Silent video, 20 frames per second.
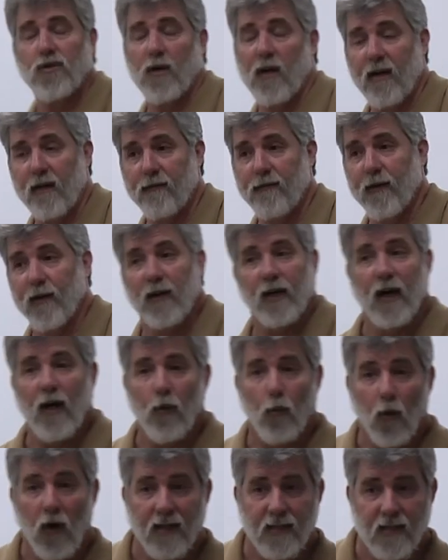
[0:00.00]
trying to figure
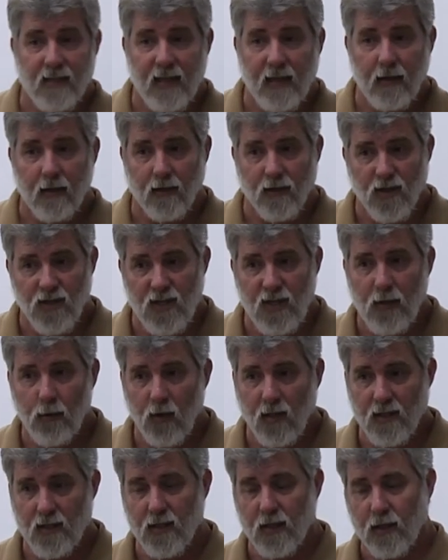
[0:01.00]
out what's there and see
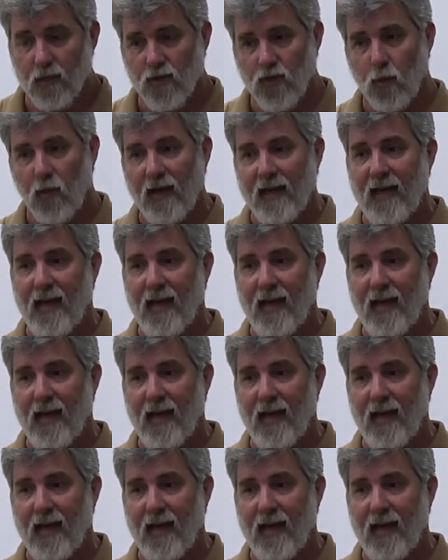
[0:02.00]
what's there so we